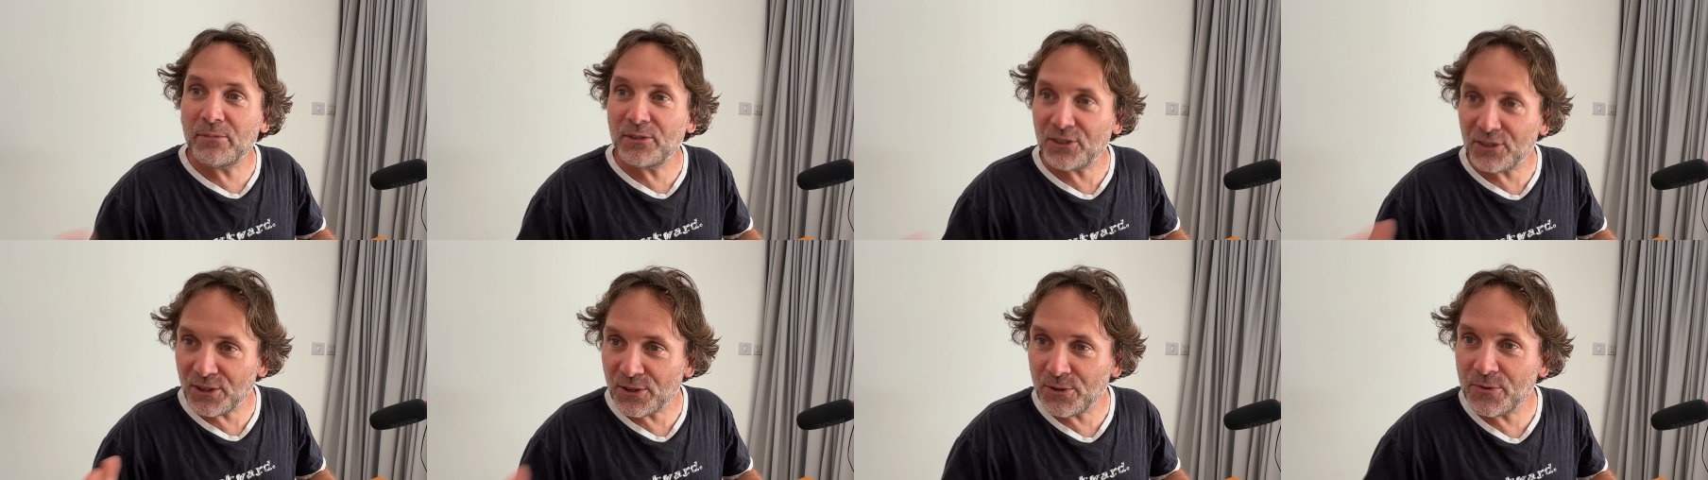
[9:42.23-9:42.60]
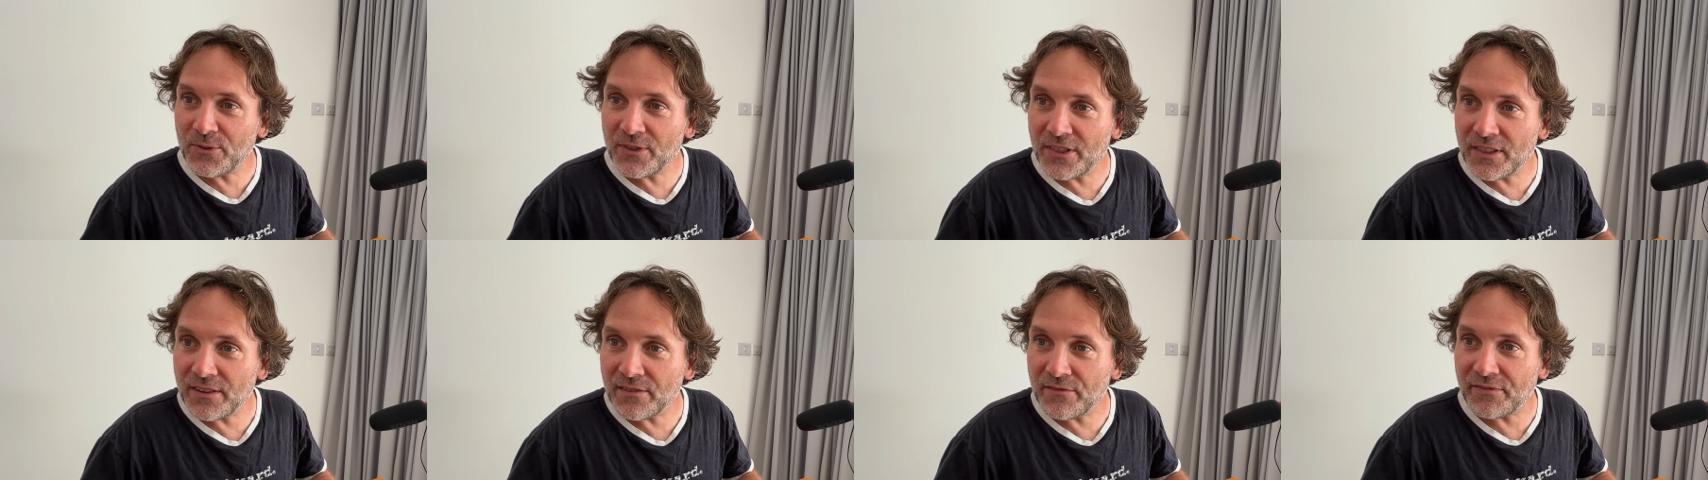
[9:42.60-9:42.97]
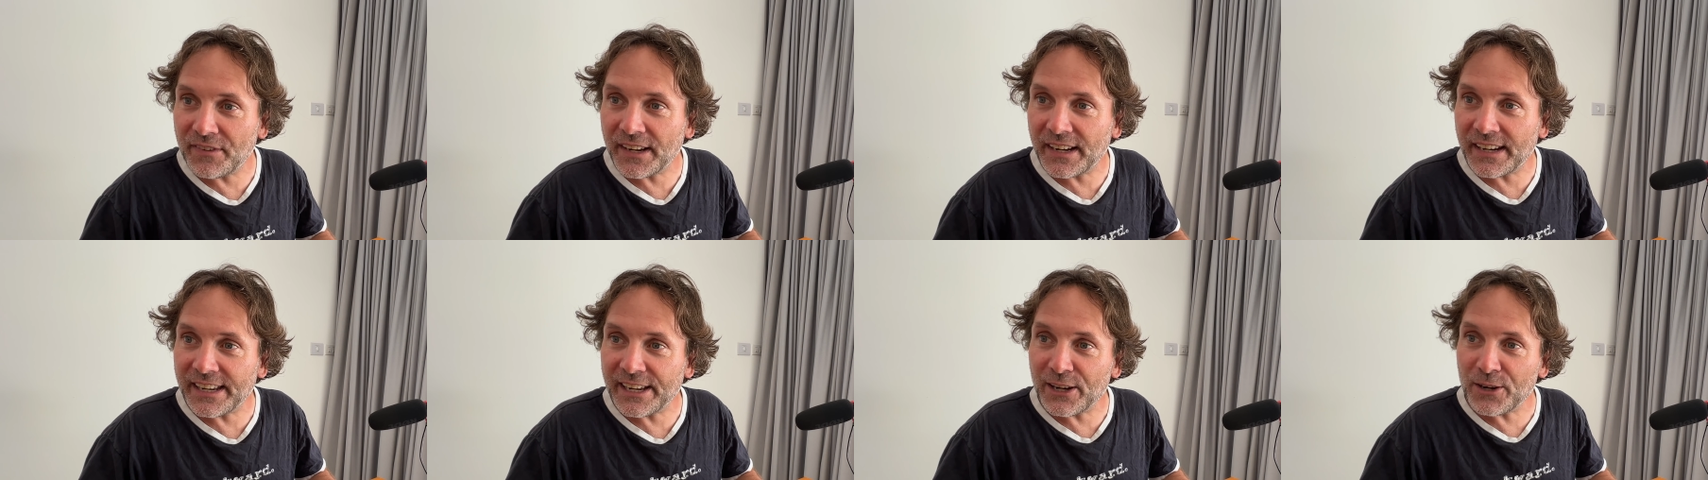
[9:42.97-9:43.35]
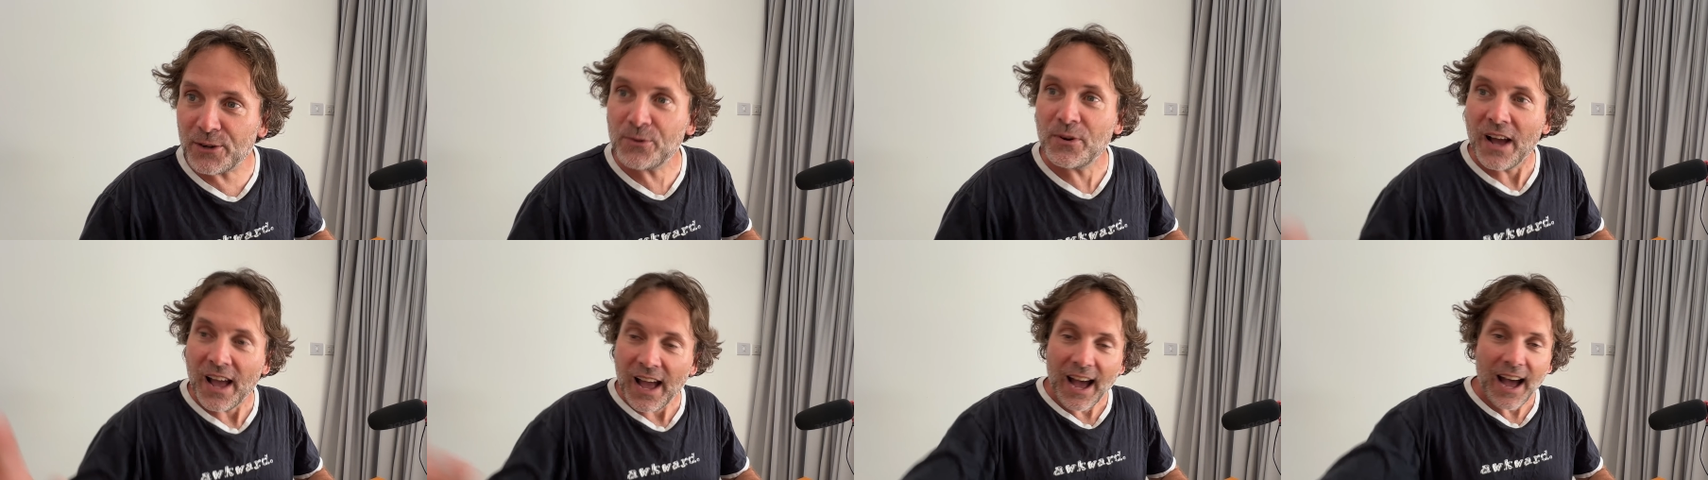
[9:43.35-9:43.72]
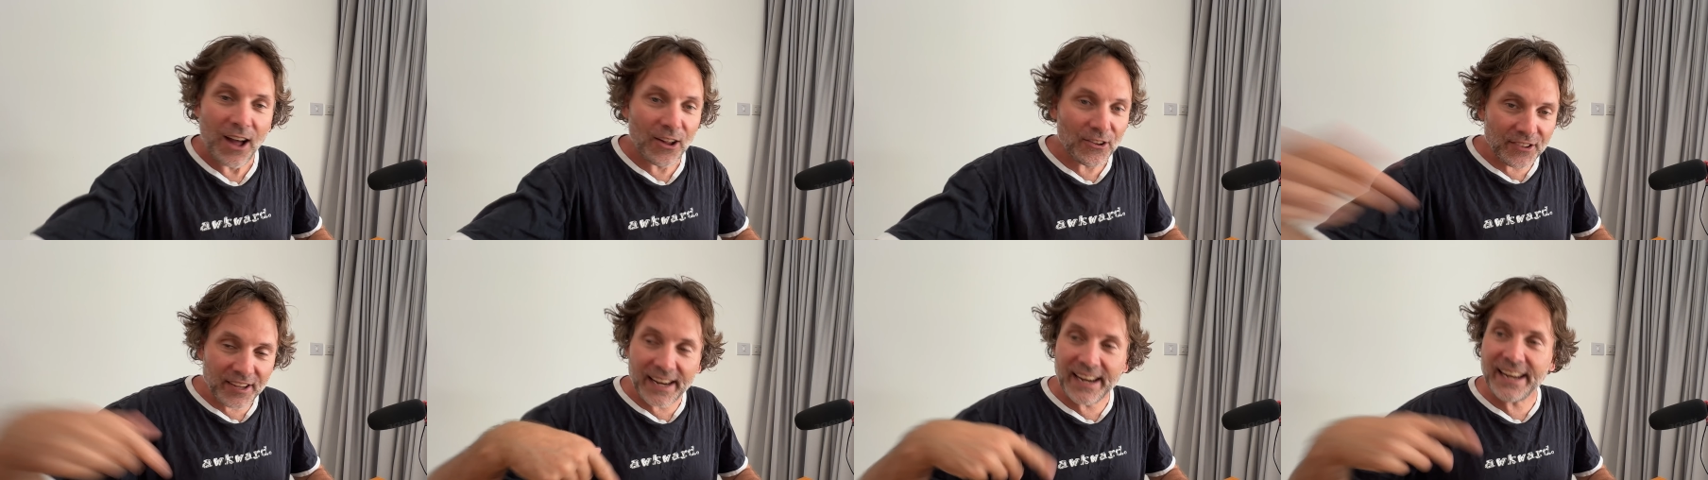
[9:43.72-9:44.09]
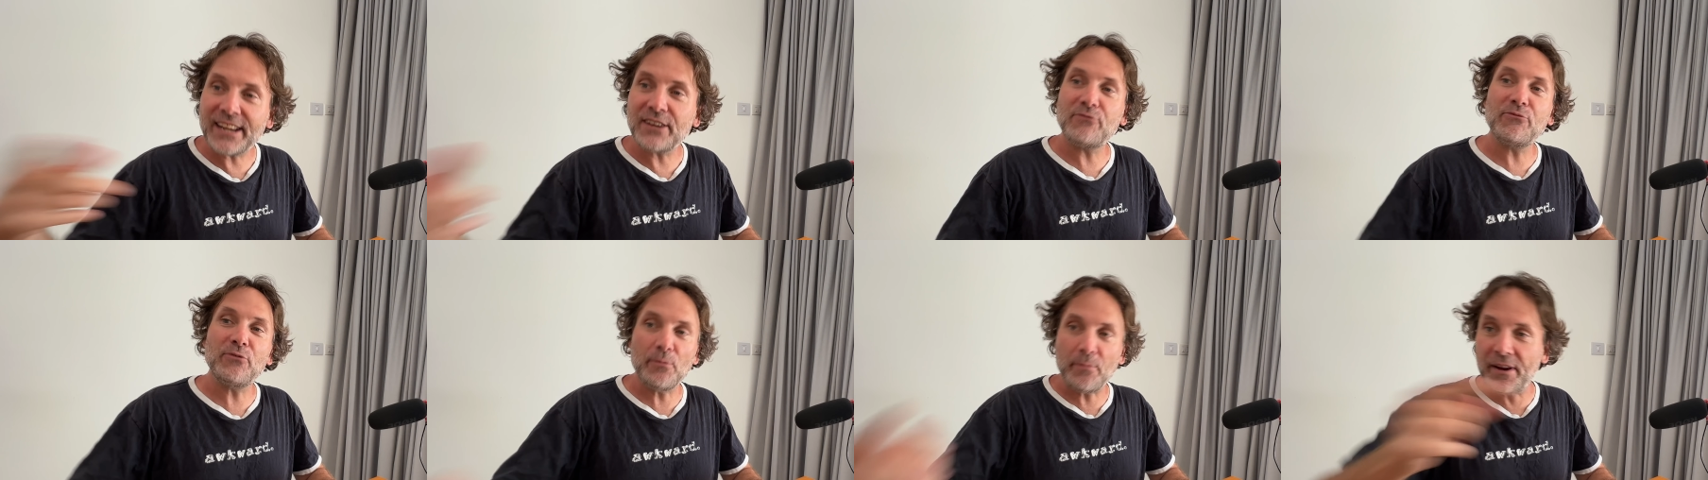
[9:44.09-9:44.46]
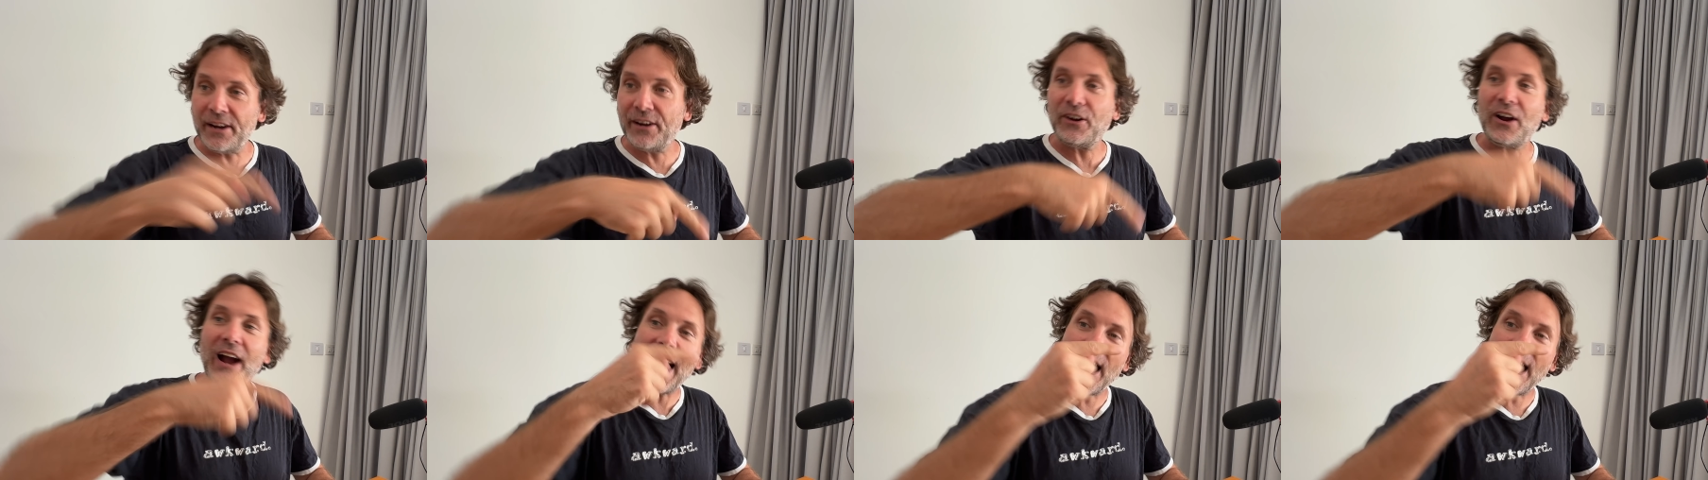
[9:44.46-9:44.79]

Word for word: shooting the video, I'll take it from here.